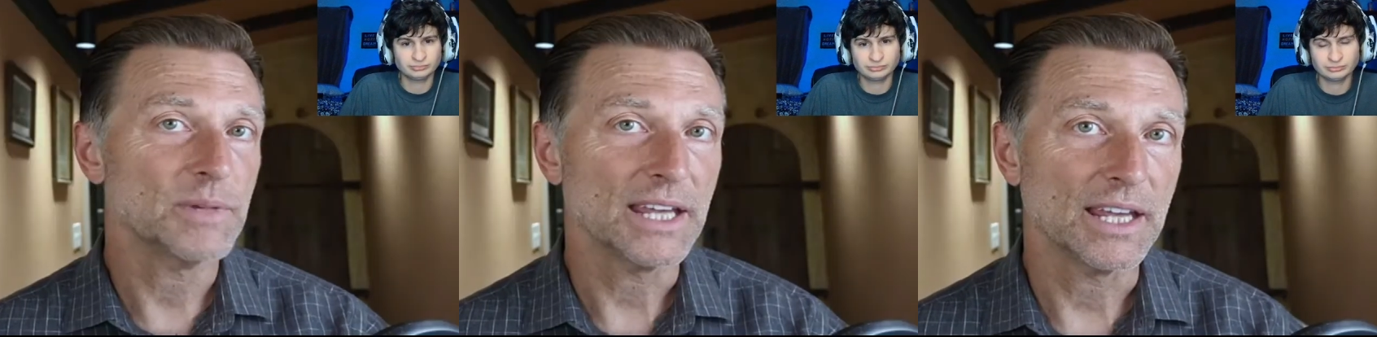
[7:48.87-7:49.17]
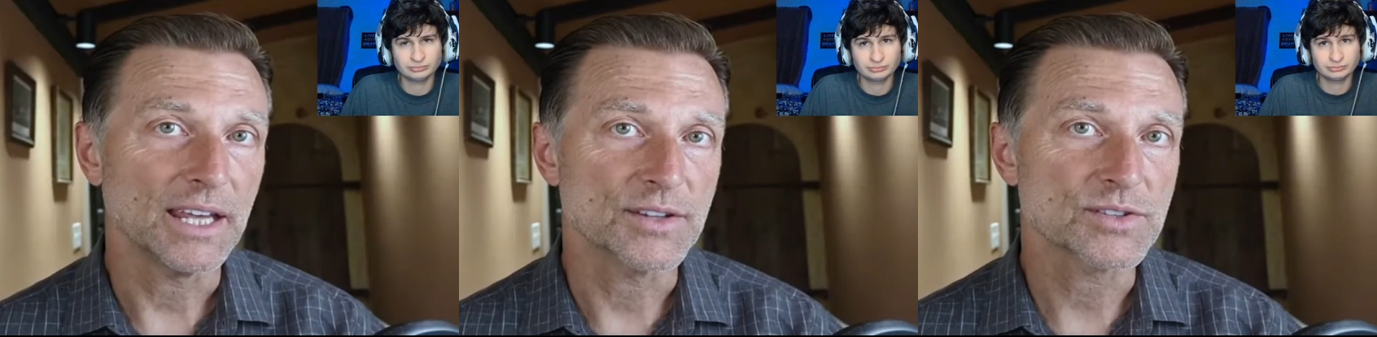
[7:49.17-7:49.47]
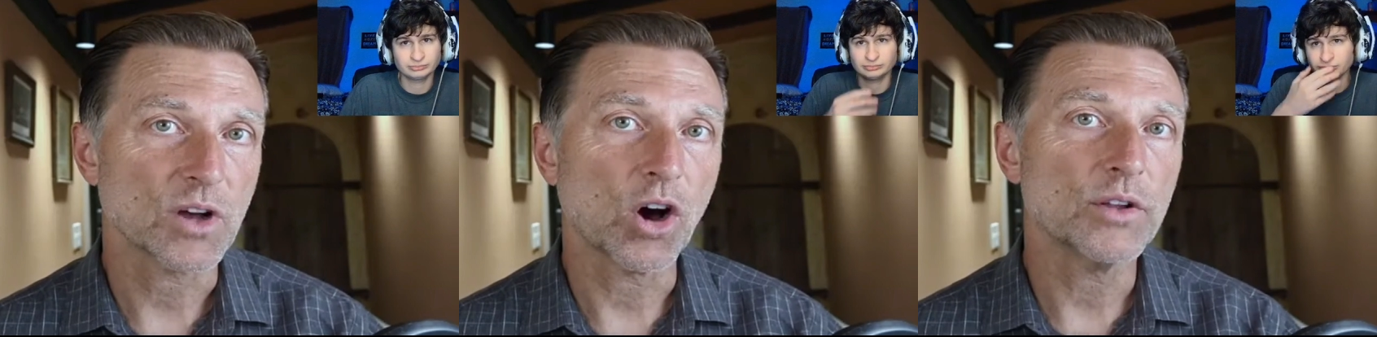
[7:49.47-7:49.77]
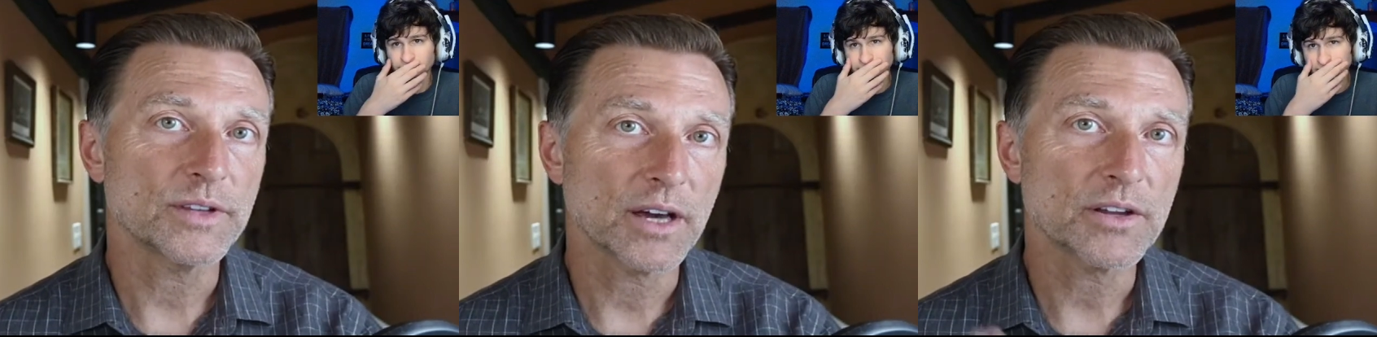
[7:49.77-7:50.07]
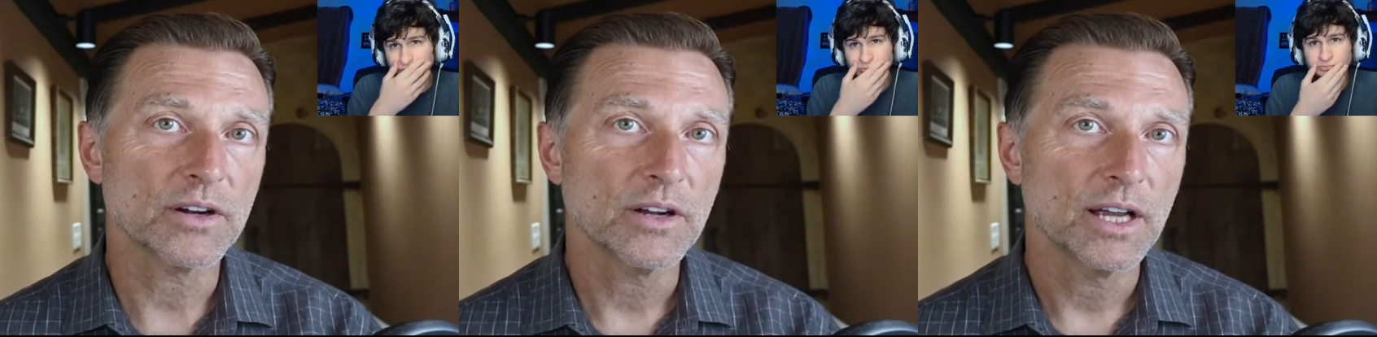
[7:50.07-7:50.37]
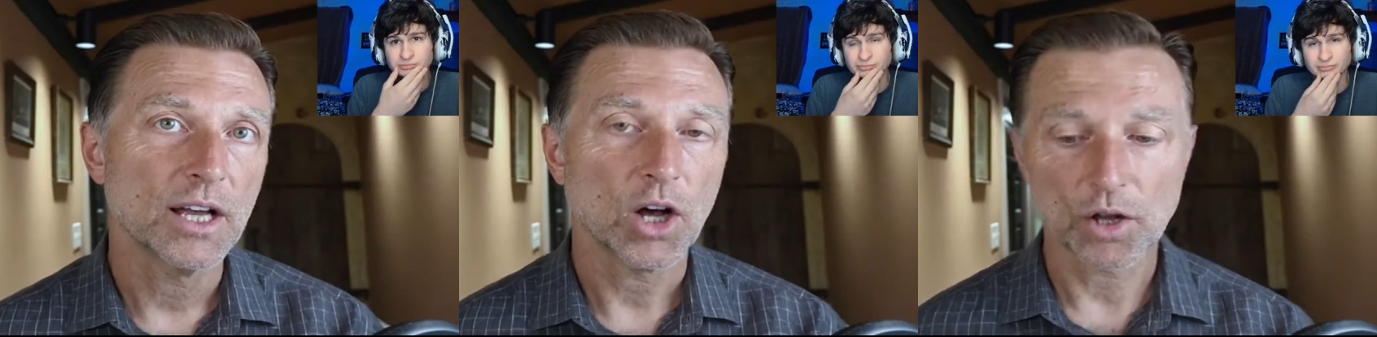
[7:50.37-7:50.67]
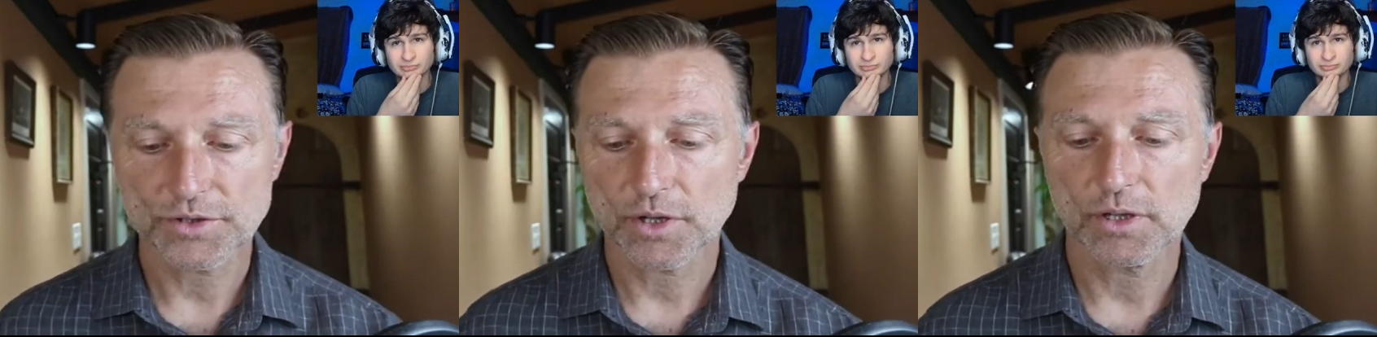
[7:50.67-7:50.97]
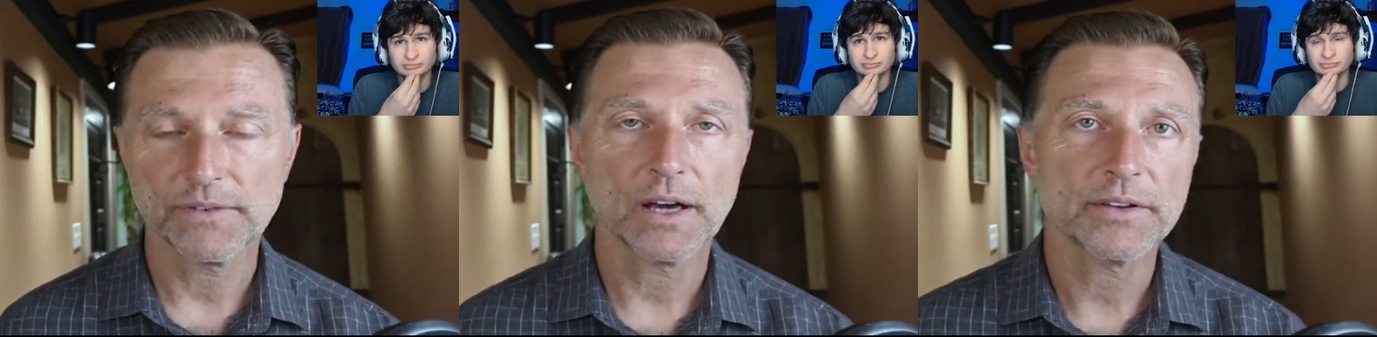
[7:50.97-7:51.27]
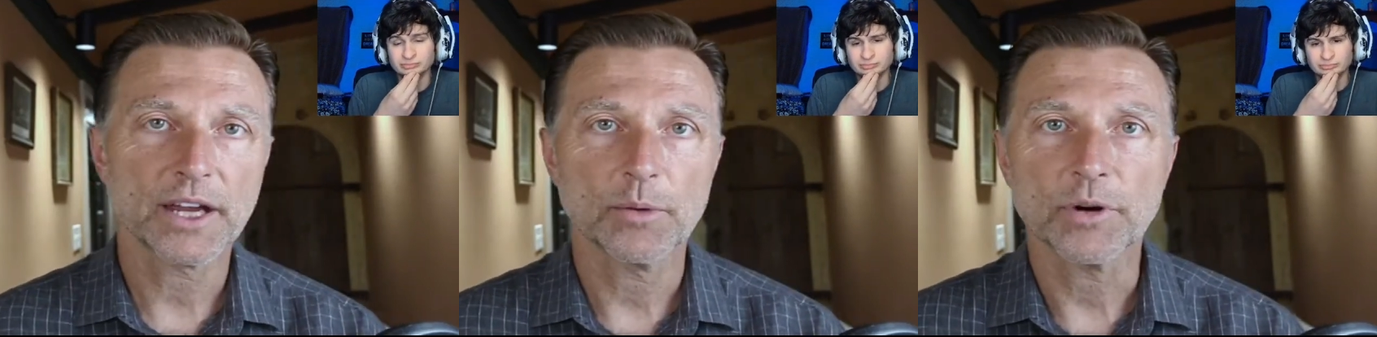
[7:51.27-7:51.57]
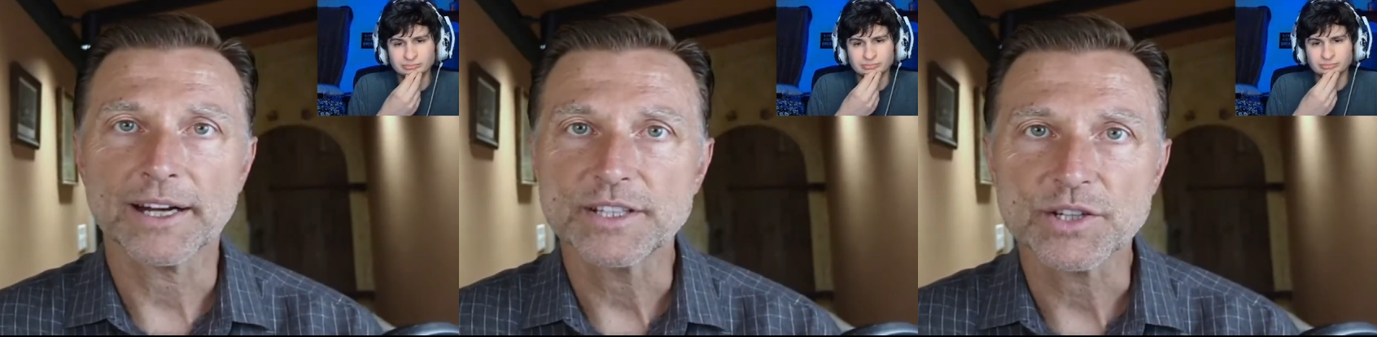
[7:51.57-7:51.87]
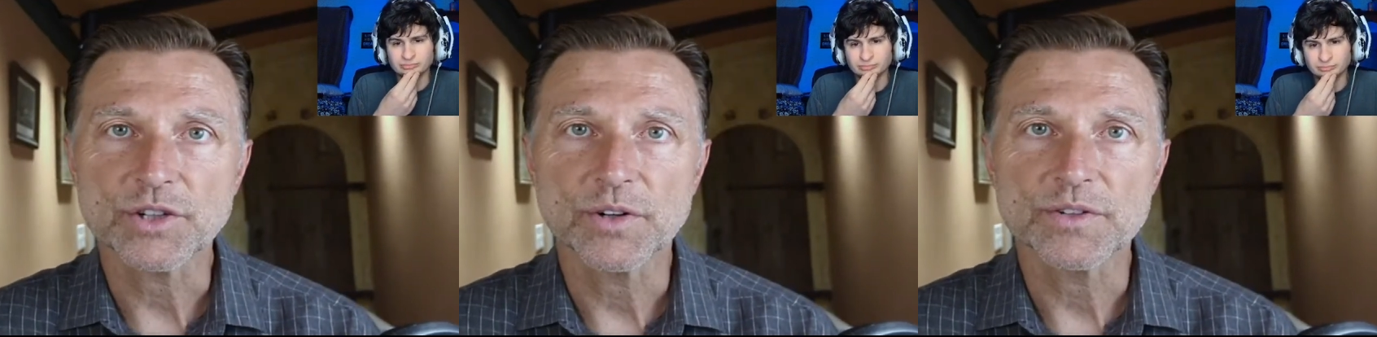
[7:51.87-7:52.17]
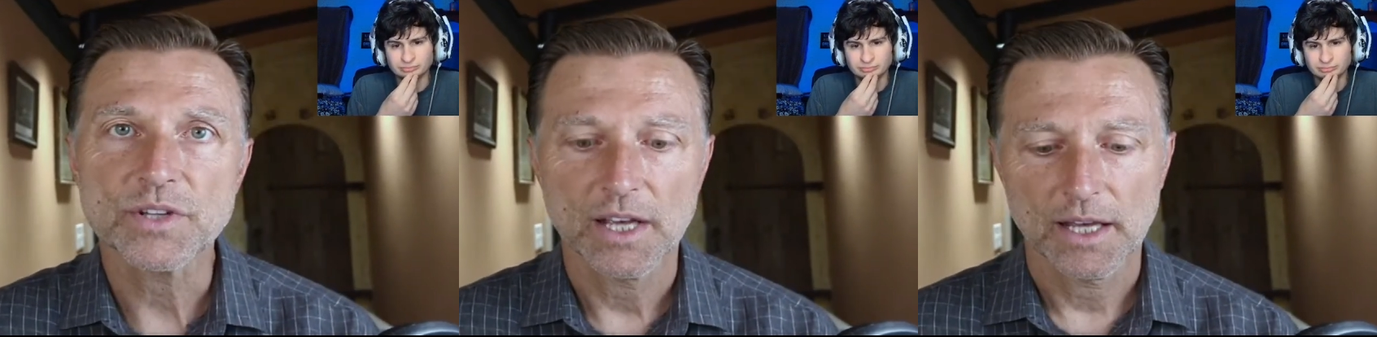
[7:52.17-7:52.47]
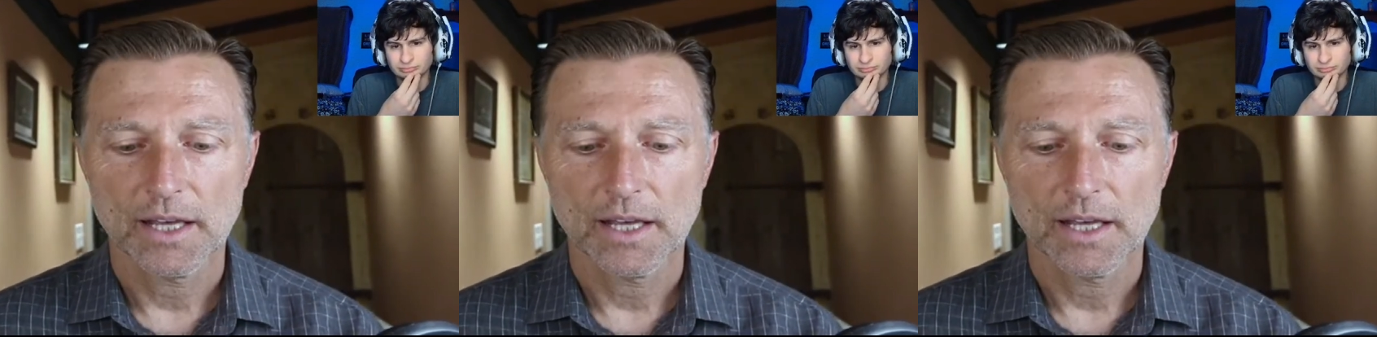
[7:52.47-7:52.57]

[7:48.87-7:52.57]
Speaker 1: me. It's all the other alternative healthcare practitioners,